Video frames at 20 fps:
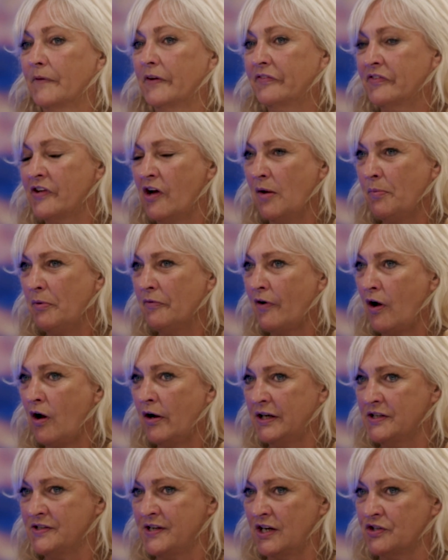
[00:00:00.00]
type of
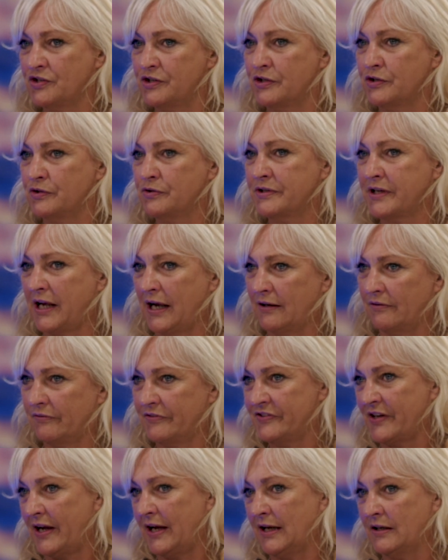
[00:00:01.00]
architecture you'd get,
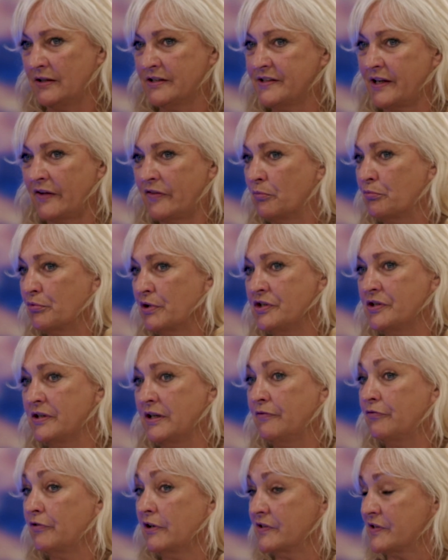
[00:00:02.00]
say in southern Brittany,
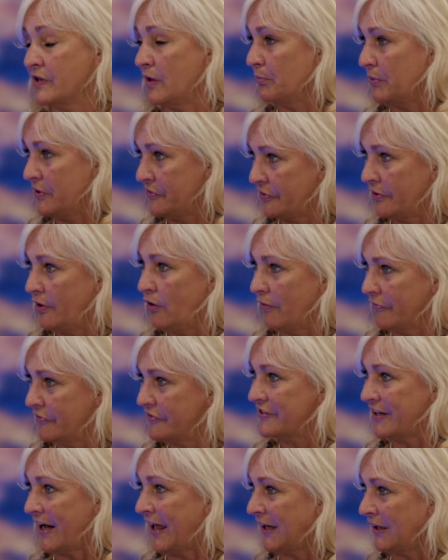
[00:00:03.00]
for example, is a lot of
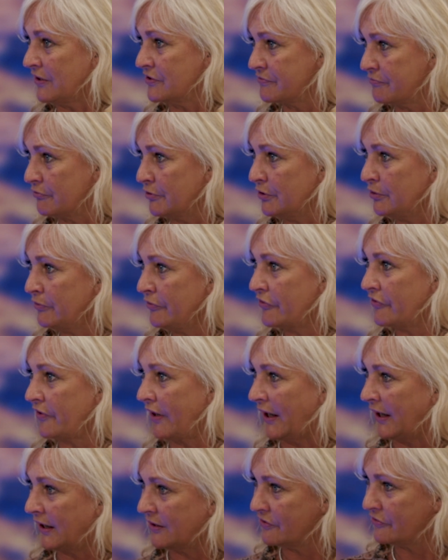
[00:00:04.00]
slate roofs
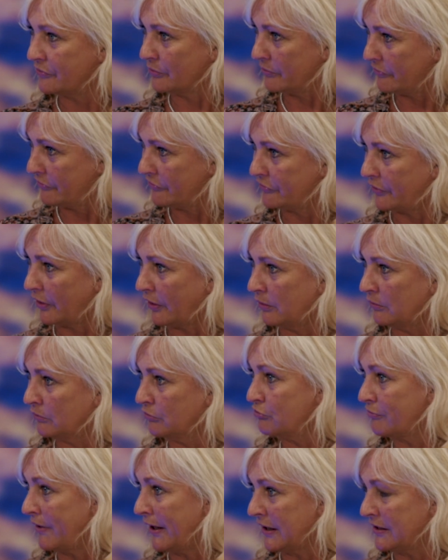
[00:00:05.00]
and sort of stone
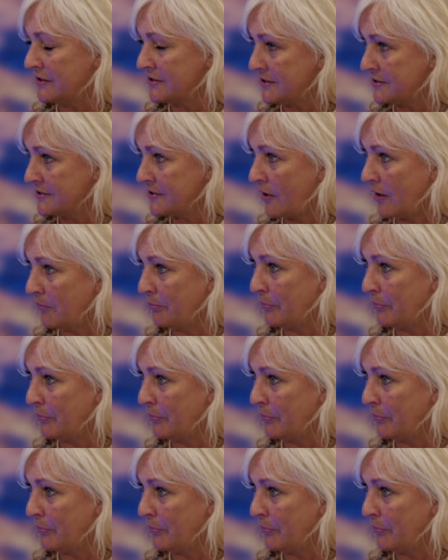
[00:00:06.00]
granity type